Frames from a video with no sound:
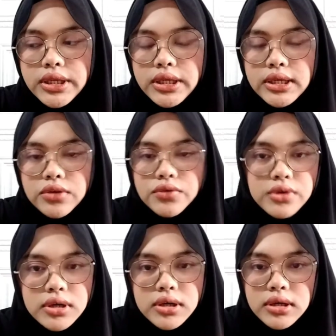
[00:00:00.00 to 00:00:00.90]
the
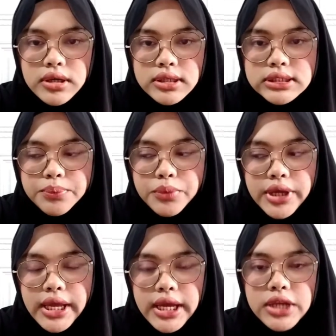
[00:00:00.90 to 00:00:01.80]
support
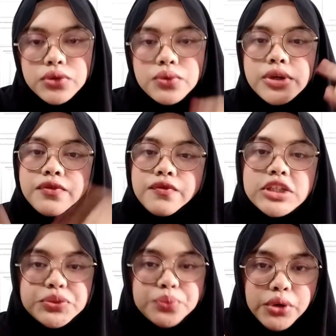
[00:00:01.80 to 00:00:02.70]
A to the
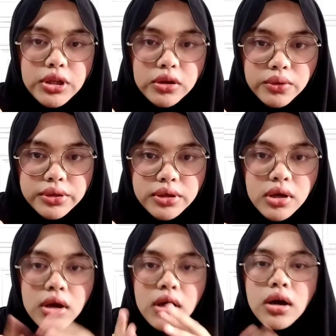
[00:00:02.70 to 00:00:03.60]
first point load,
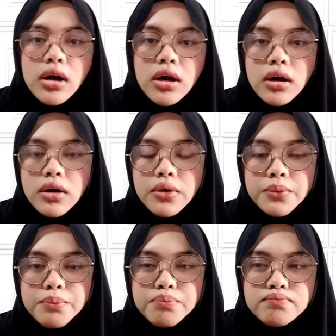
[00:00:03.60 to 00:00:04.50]

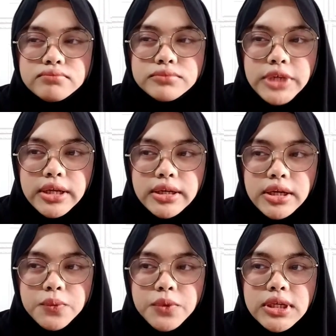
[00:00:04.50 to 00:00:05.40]
and
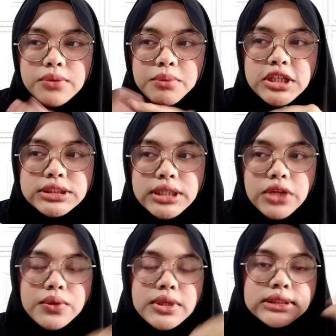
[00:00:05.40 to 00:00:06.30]
then we measure
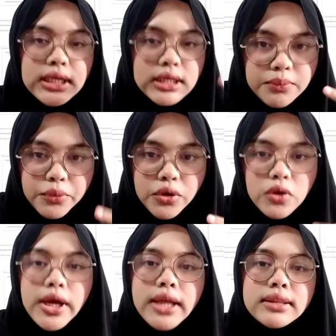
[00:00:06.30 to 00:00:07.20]
it to the second point
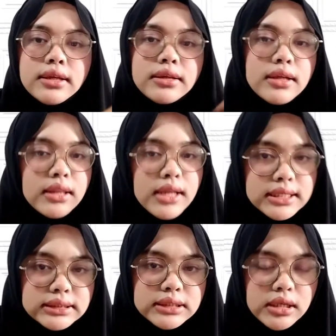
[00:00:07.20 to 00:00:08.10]
load until the
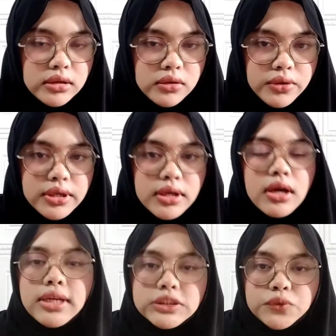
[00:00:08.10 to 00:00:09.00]
last load.
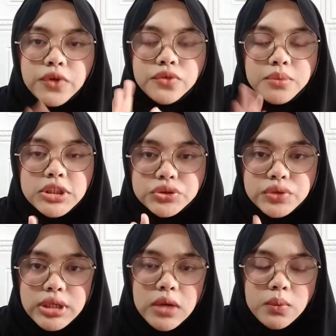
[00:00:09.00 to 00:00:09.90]
Next, we have to make sure
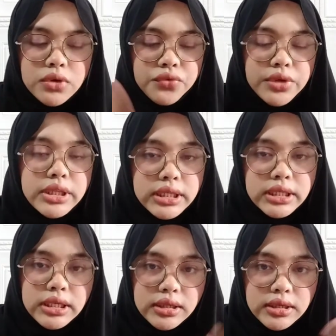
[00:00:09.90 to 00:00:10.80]
that our reading
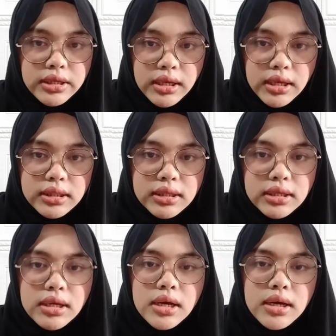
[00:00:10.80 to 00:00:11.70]
indicator